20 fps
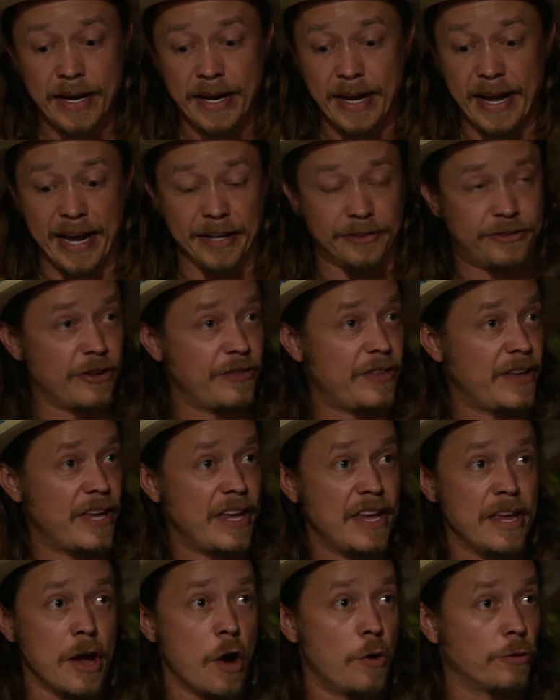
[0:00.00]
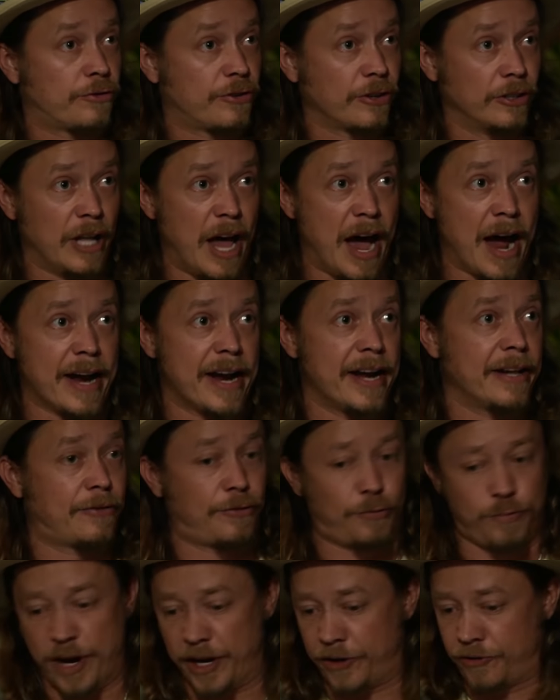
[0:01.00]
into the EOS
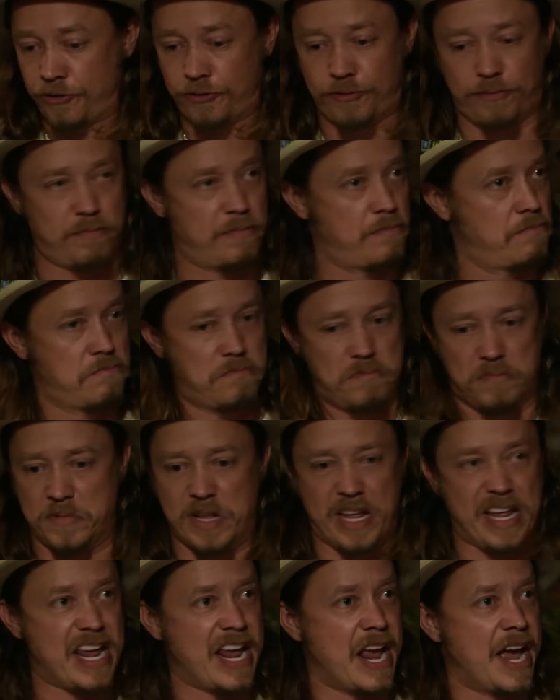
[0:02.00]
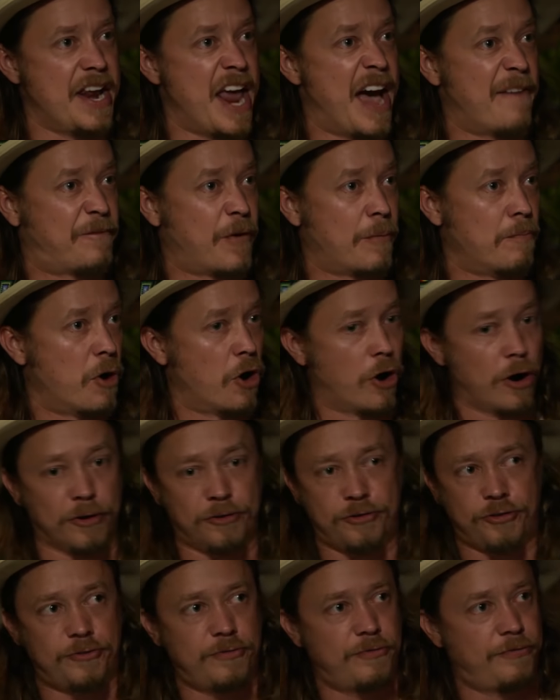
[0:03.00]
Alliance, which the ENF
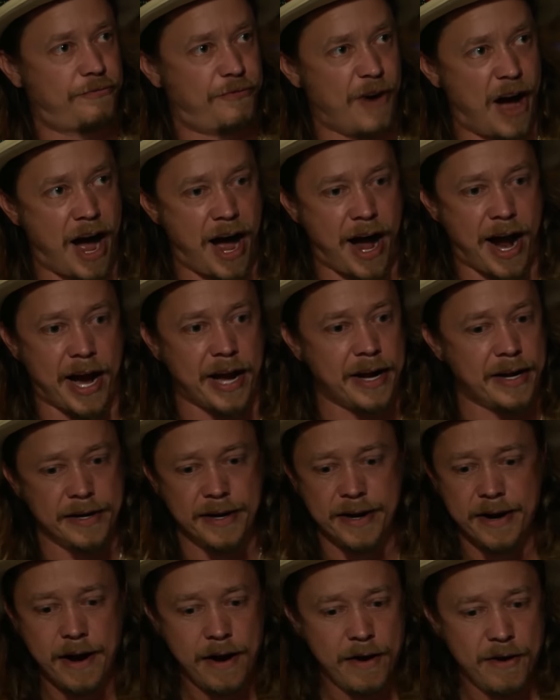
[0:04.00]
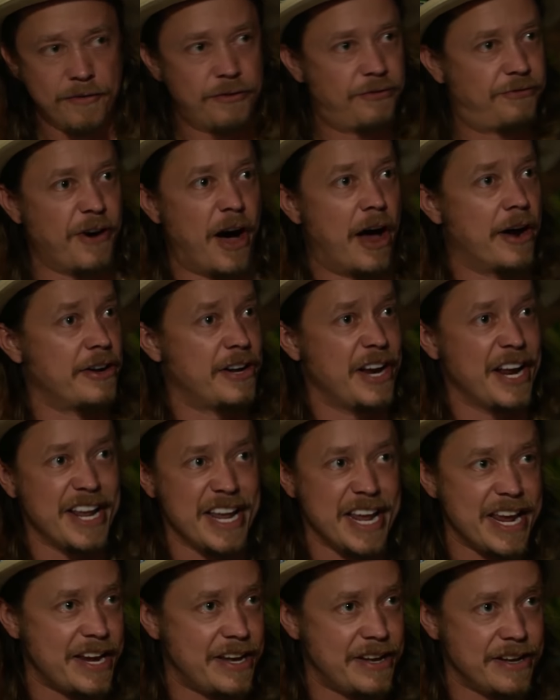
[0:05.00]
emerged fine, funding
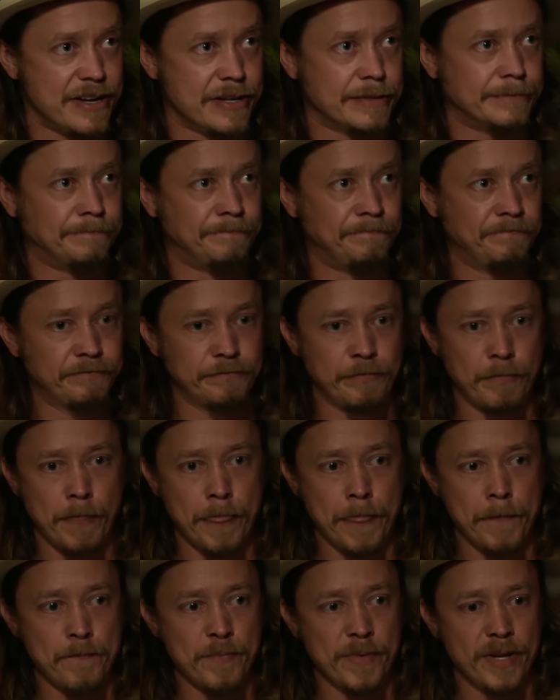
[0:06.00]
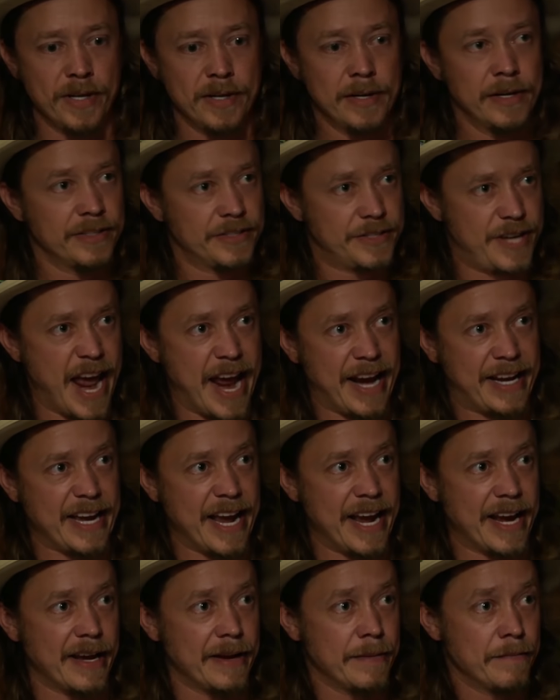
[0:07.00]
Eden,
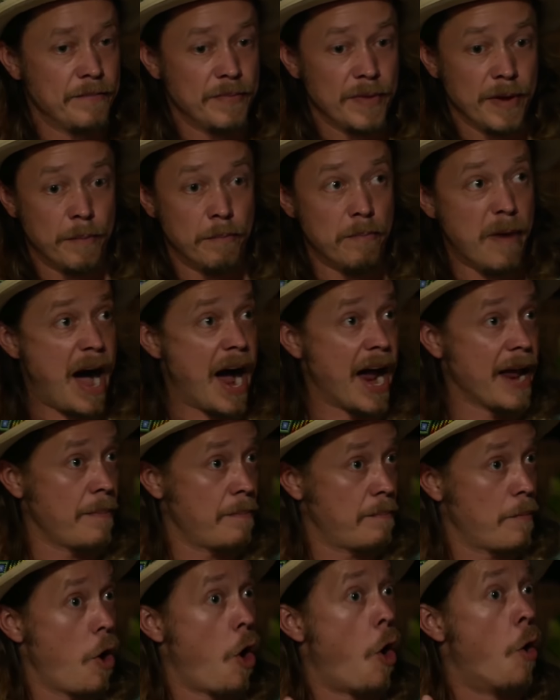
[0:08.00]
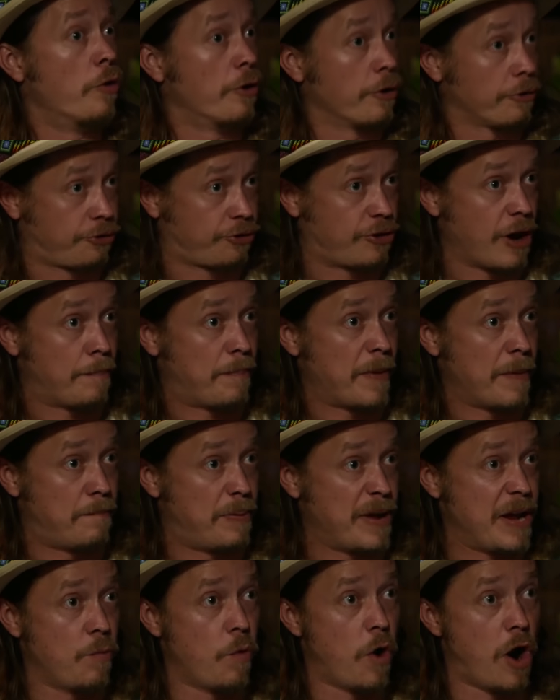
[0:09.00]
taking my ownership in
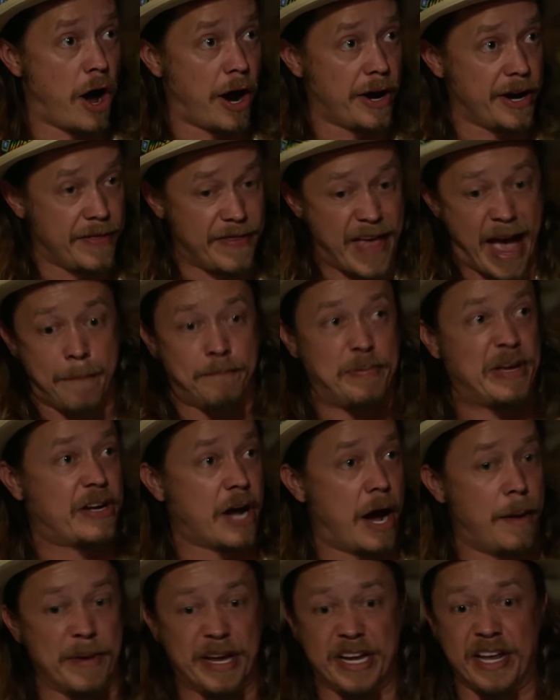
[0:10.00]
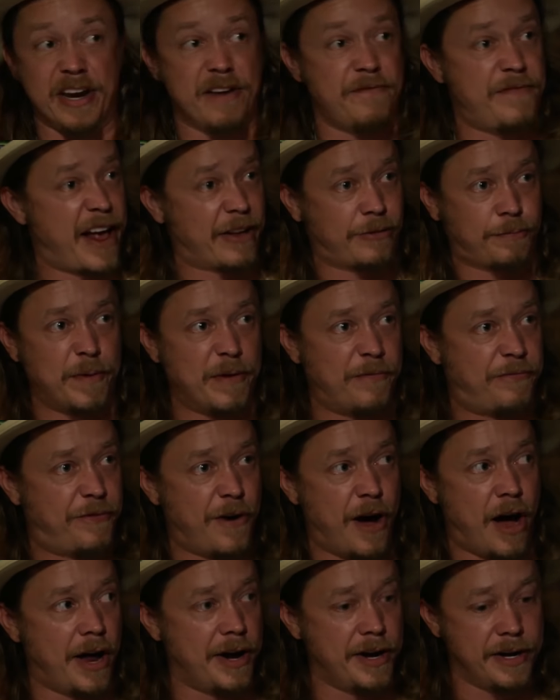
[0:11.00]
B1 and that becoming an investment
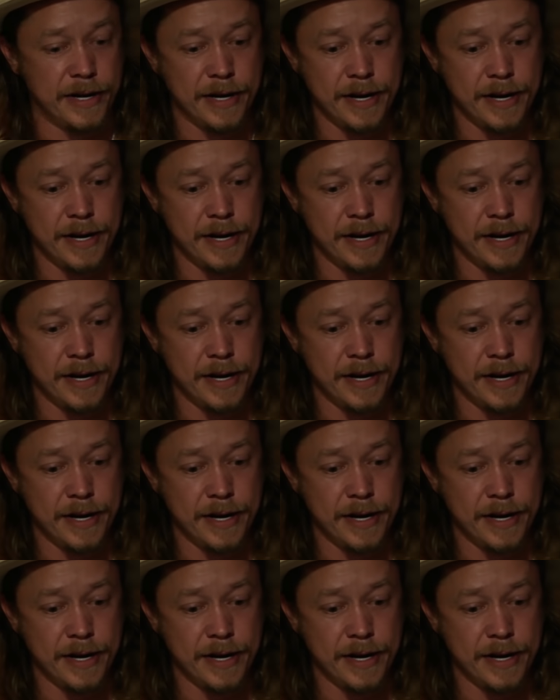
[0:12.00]
fund,